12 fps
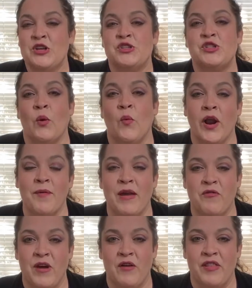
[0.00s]
So one of
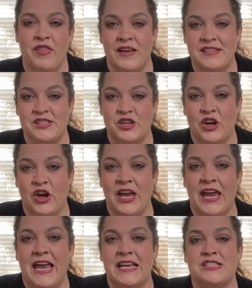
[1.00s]
my favorite things to
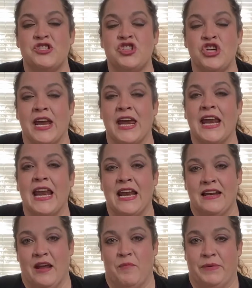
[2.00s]
cook is chicken
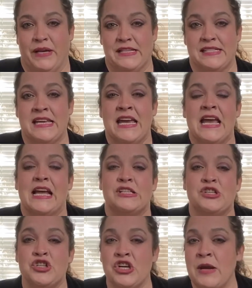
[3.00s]
and dumplings.
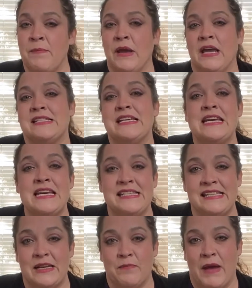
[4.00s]
It's cheap, it's
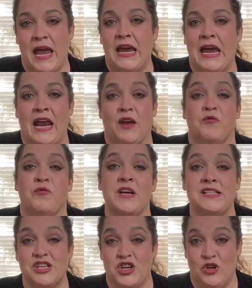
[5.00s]
easy to make, and it
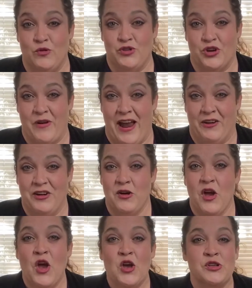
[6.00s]
feeds a huge crowd.
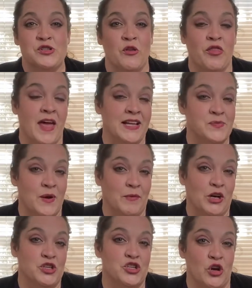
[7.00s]
So that's what I'm
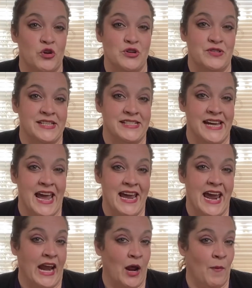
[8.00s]
going to show you
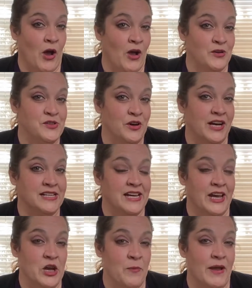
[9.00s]
today, and I'm also going to
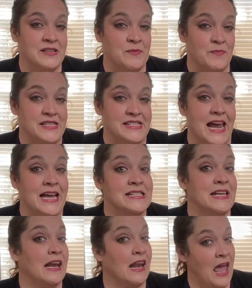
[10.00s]
tell you about some
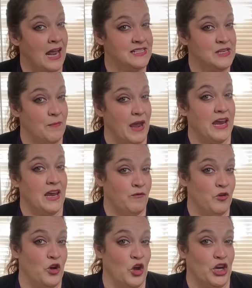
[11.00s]
mistakes not to make
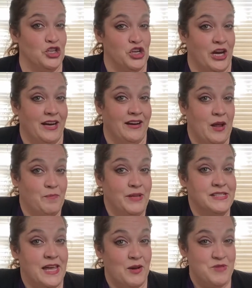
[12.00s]
if you're cooking chicken and
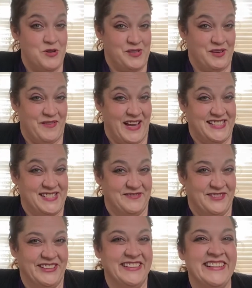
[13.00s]
dumplings at a music
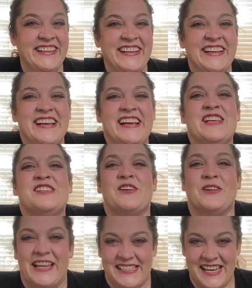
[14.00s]
festival.
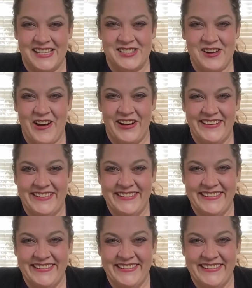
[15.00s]
So let's get started.